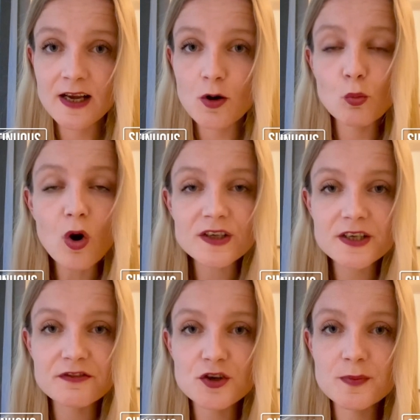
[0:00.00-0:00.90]
what
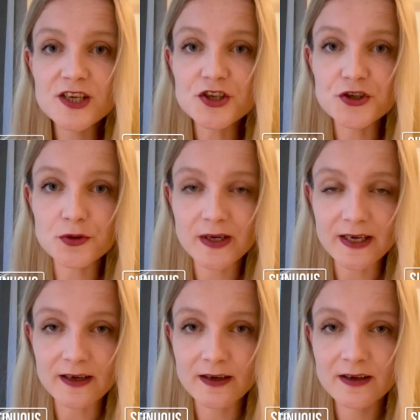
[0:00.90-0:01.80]
have you been
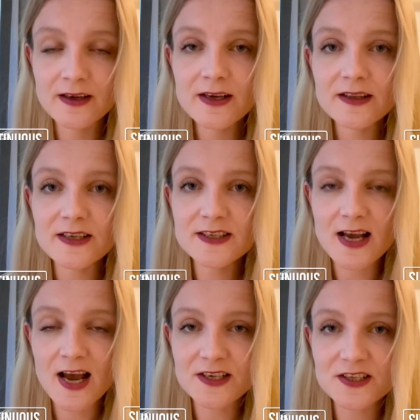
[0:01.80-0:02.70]
doing? This
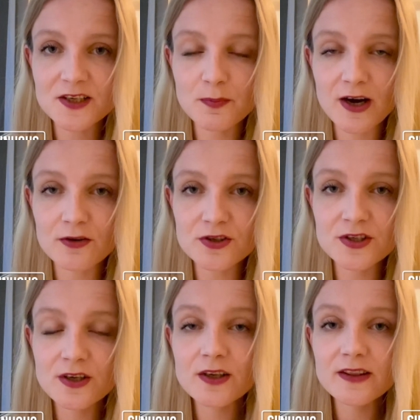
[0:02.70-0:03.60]
asks about
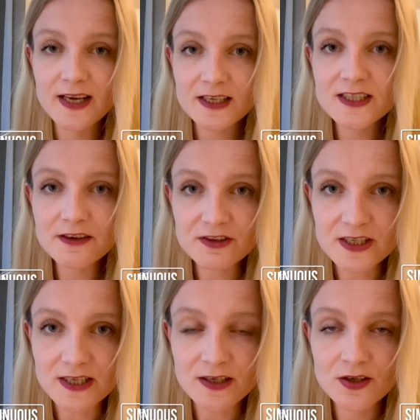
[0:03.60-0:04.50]
the
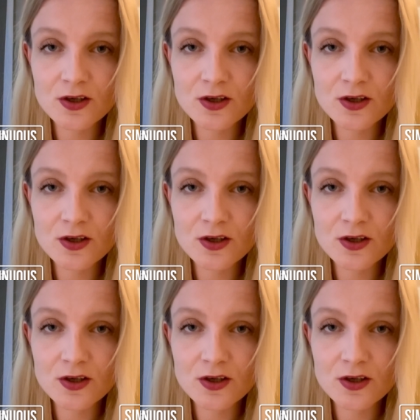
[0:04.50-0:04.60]
activity,